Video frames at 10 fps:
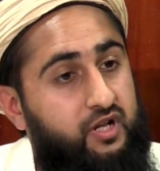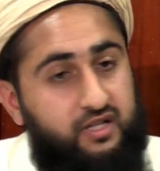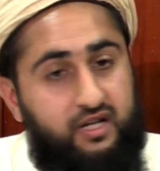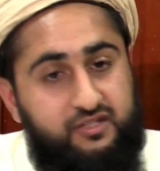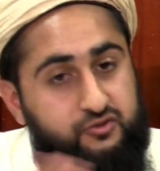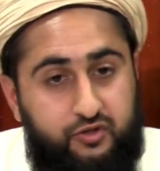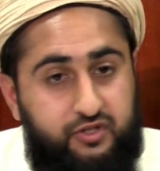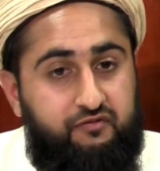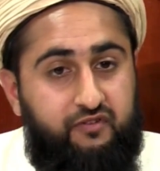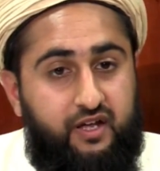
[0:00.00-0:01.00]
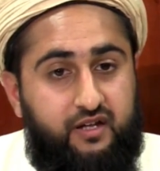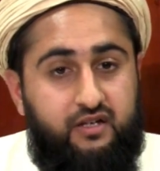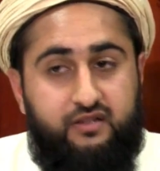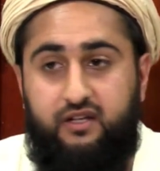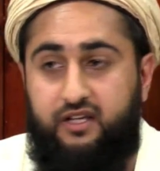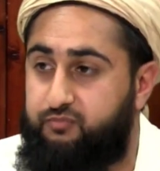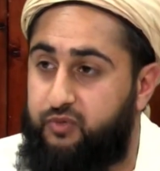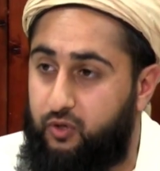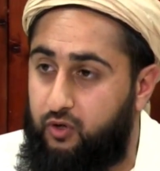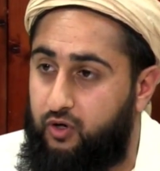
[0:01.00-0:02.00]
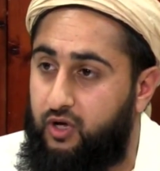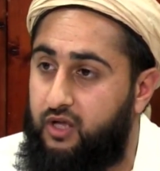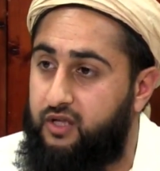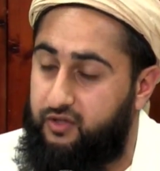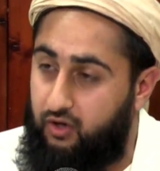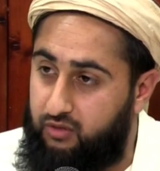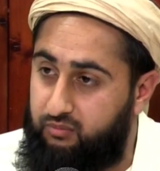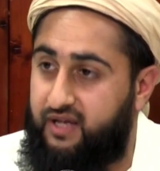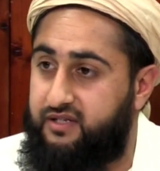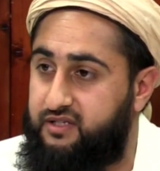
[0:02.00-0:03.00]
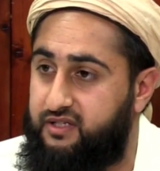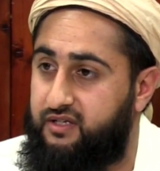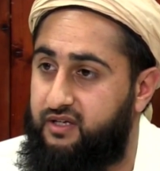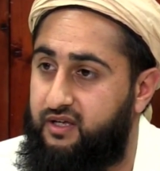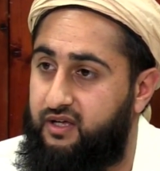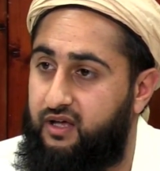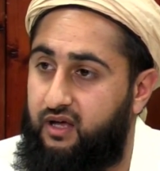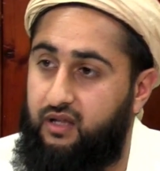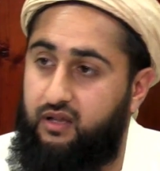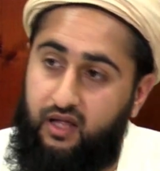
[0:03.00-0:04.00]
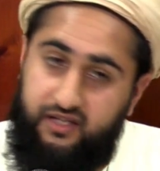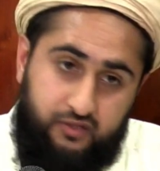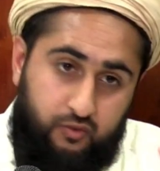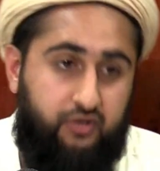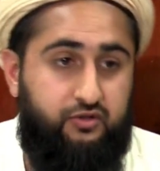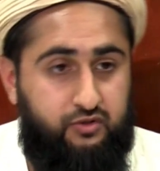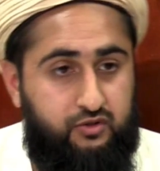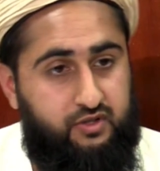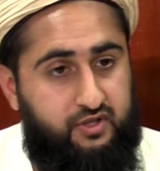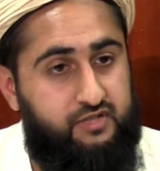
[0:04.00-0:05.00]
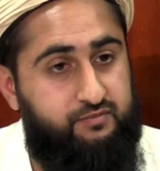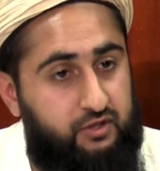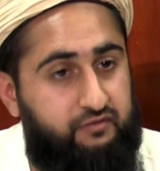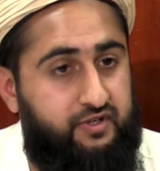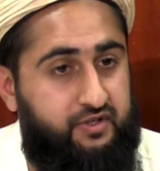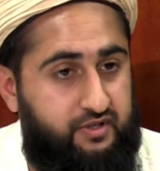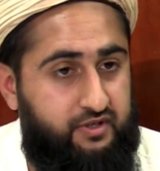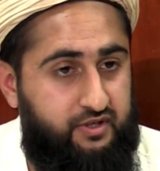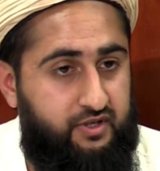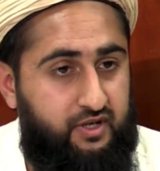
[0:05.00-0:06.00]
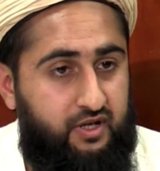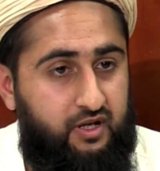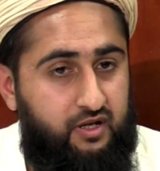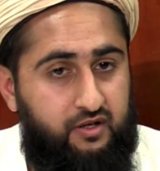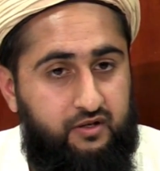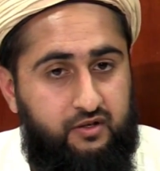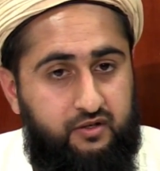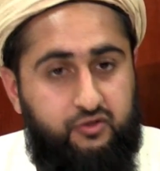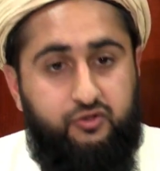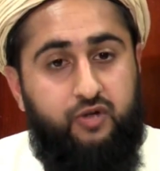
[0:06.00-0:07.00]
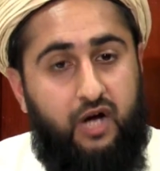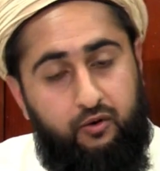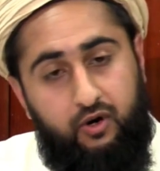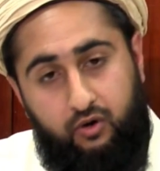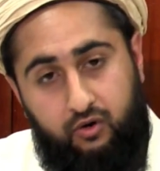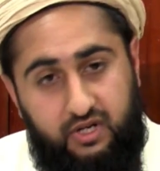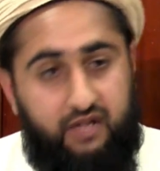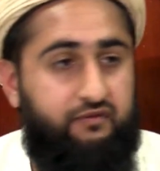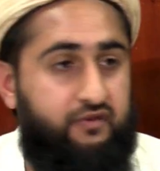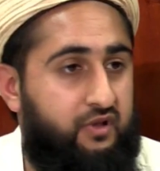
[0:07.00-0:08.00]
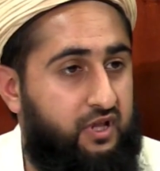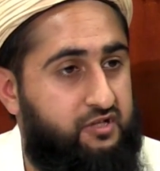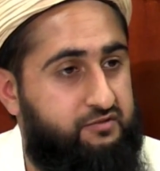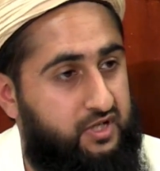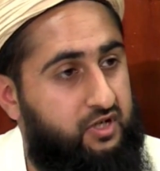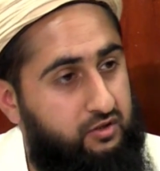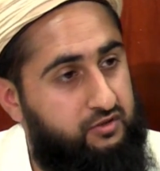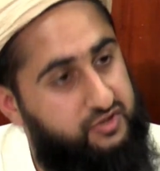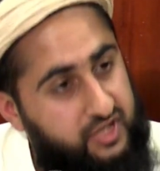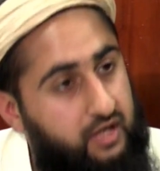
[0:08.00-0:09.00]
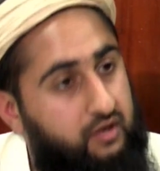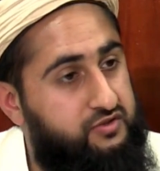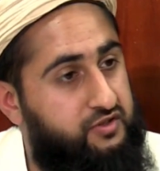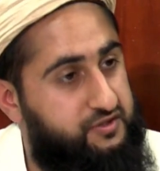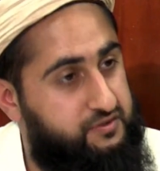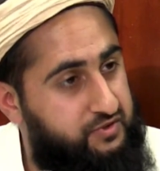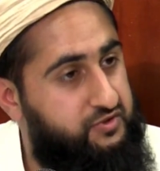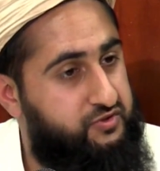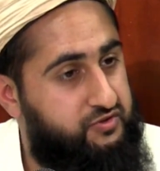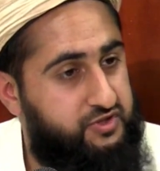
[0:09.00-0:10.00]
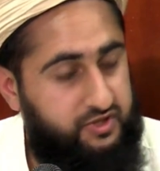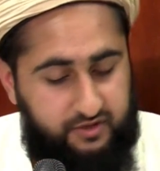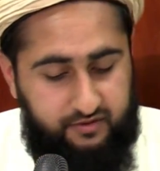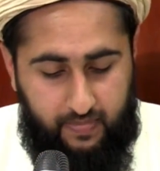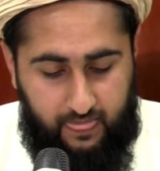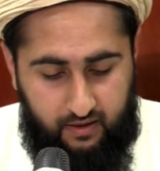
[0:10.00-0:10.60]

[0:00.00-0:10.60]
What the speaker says: Allah Ta'ala has no defect. Allah Ta'ala is pure, the Almighty. Allah is the one who took His beloved. So to our own level, Allah subhanahu wa ta'ala can also take us on a spiritual journey.